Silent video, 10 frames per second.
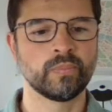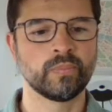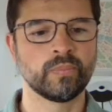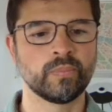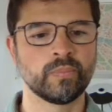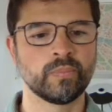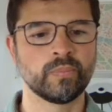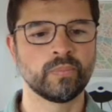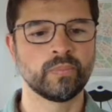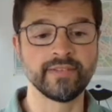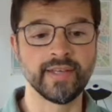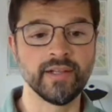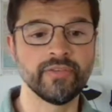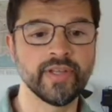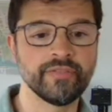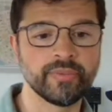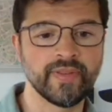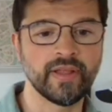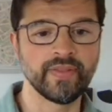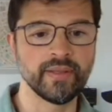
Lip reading: wrong? NTL dev without the